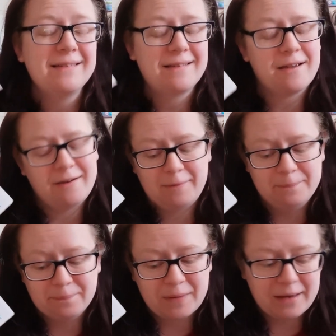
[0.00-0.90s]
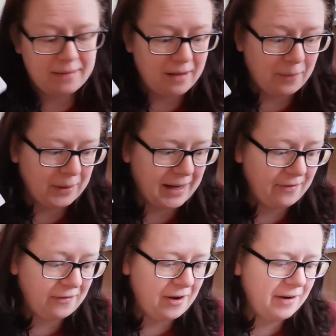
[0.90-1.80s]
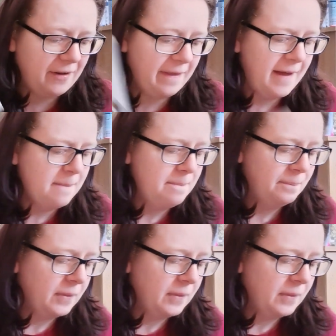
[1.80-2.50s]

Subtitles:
so I want to get started on that.